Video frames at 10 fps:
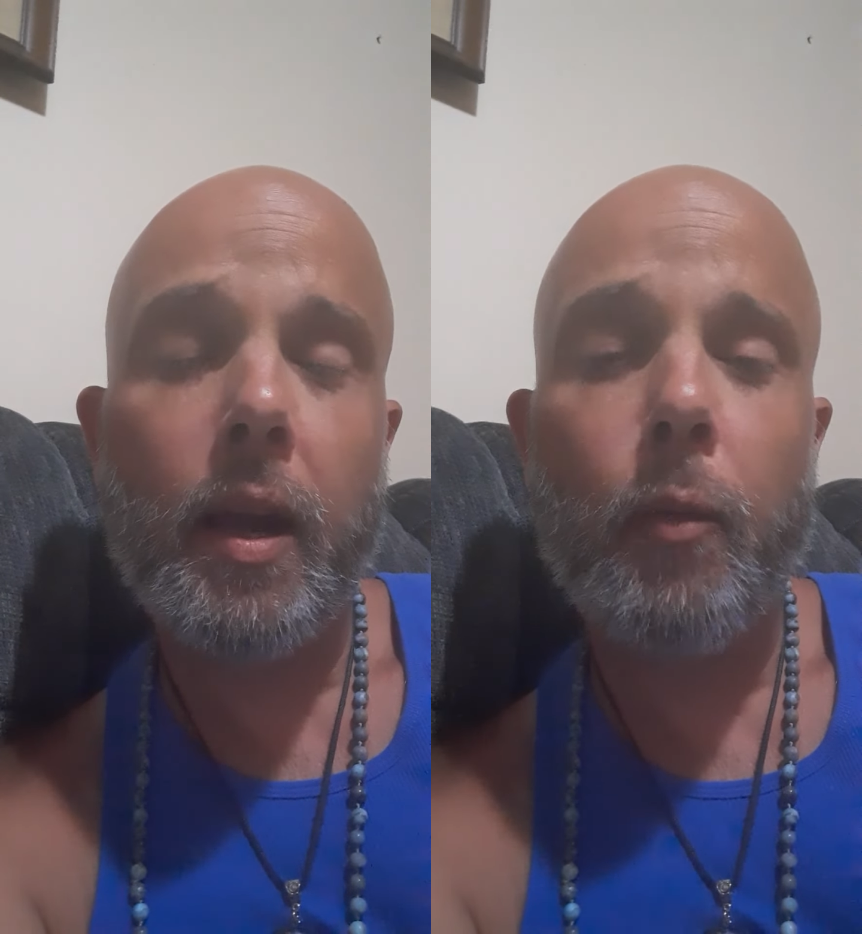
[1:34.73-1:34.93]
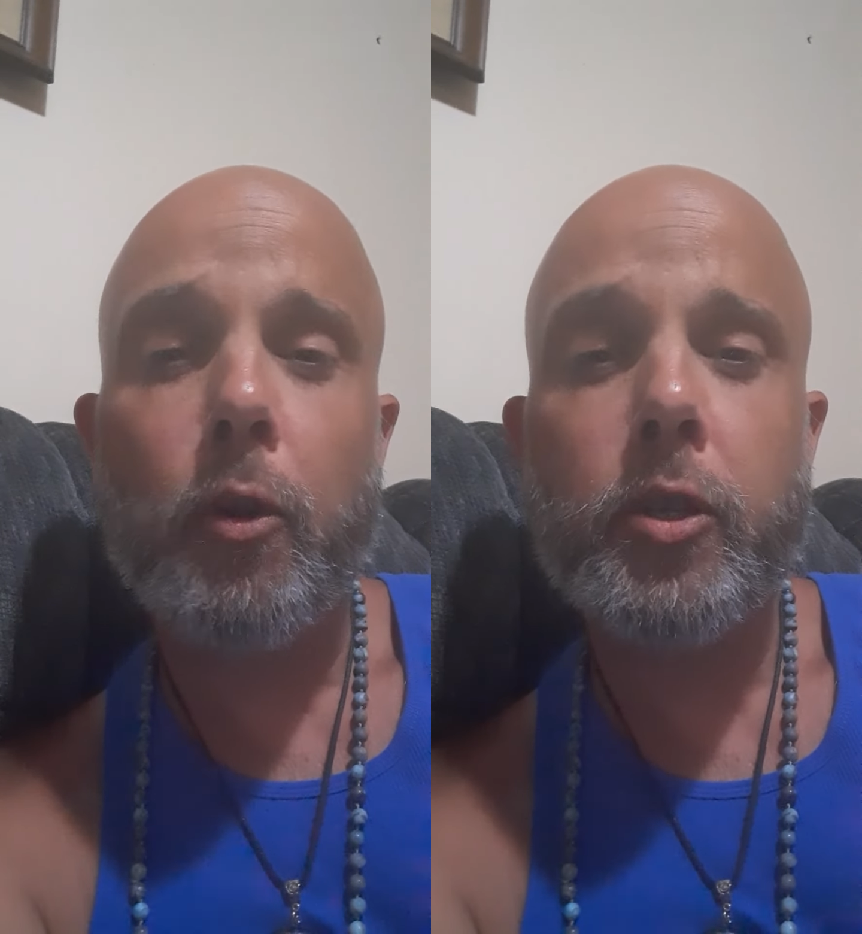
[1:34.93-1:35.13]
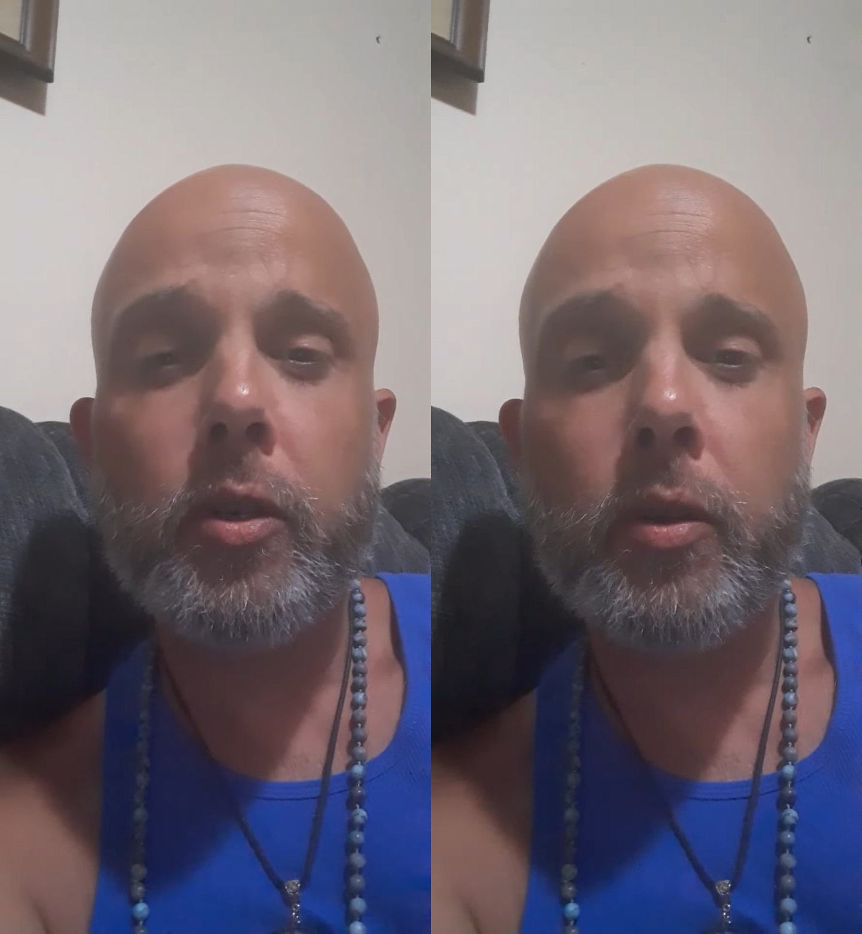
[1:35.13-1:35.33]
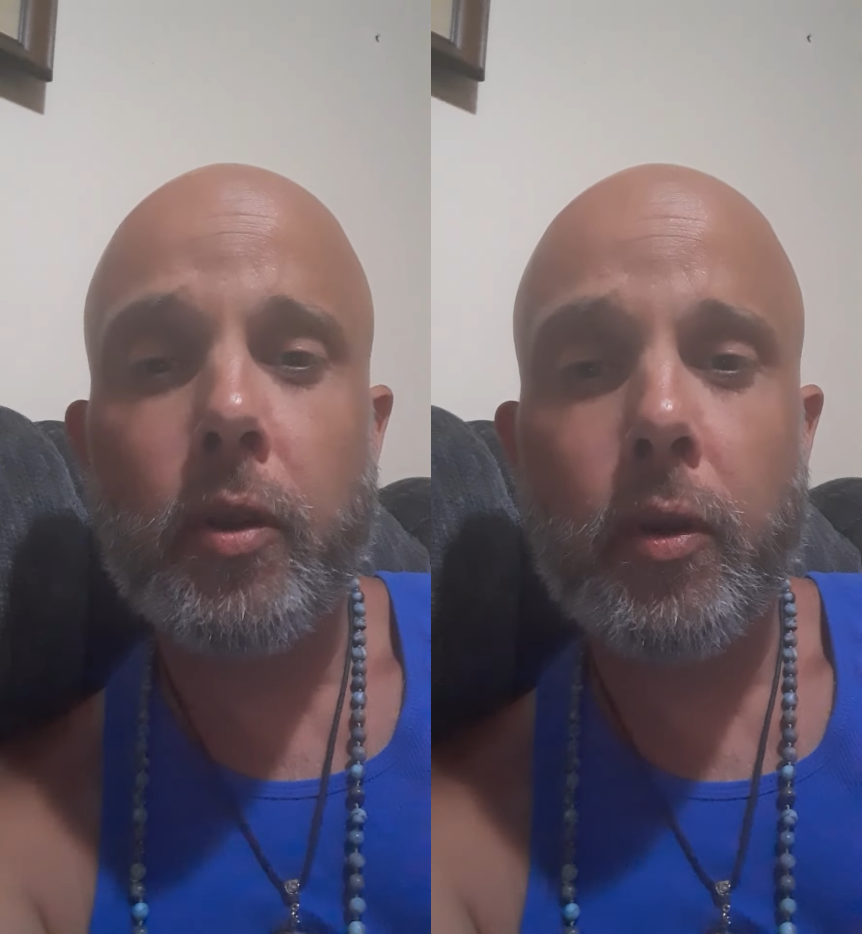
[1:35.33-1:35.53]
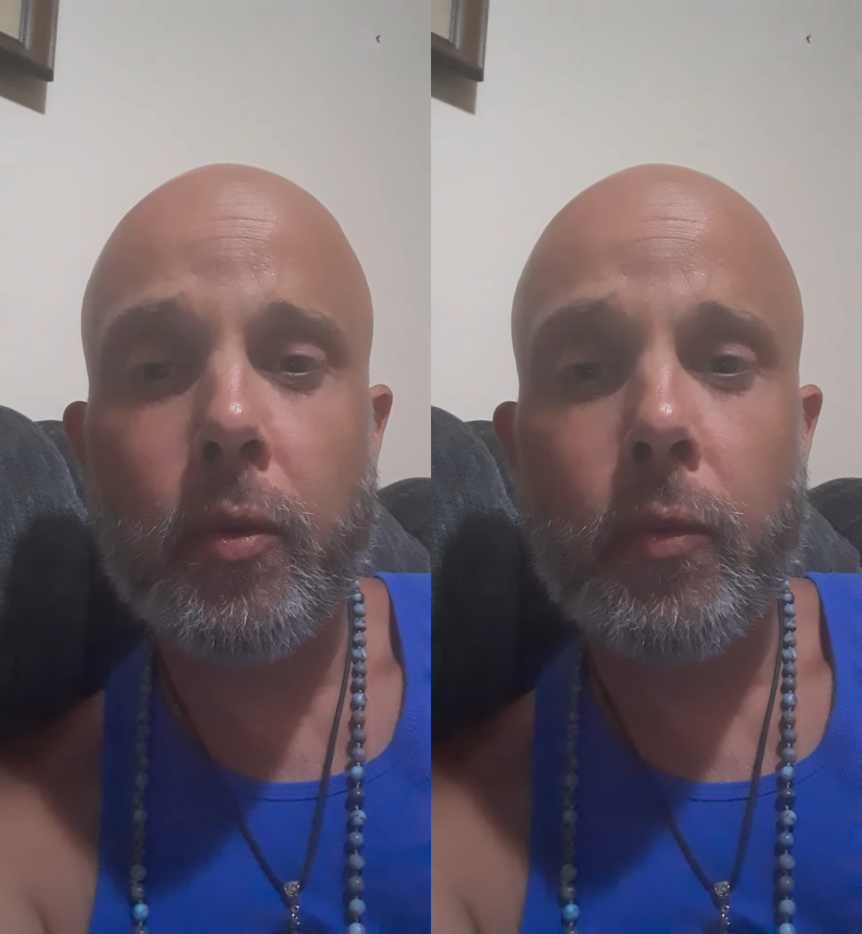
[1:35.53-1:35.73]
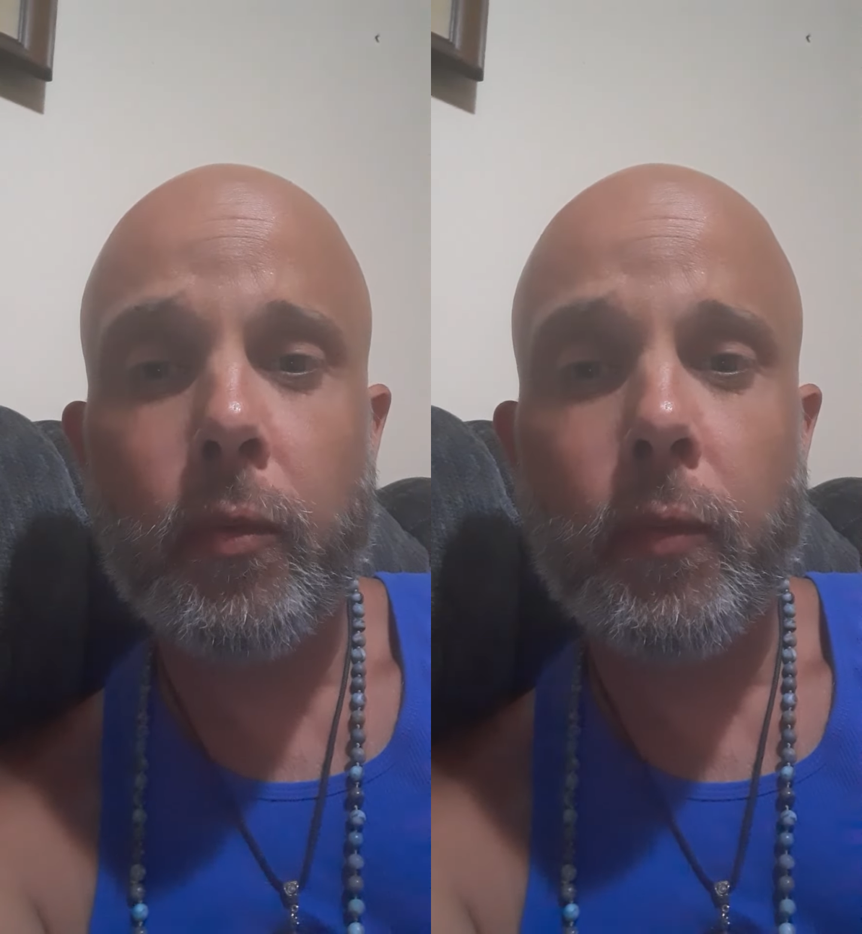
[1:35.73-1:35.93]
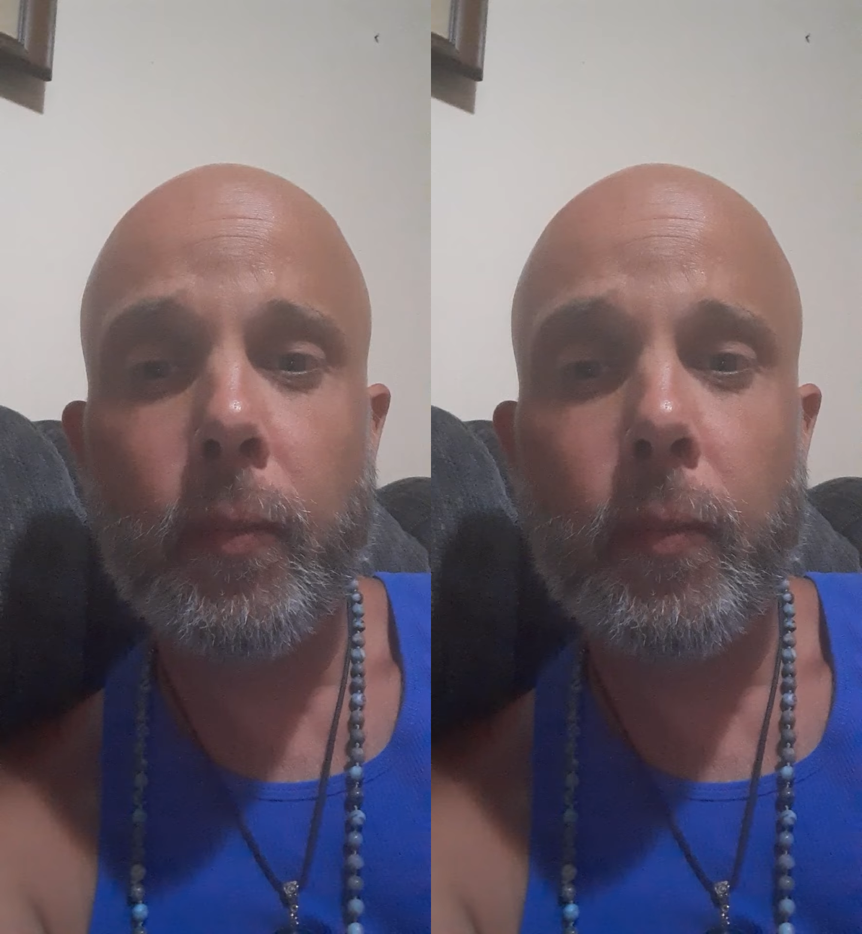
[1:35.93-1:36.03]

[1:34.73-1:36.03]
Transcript: want you to know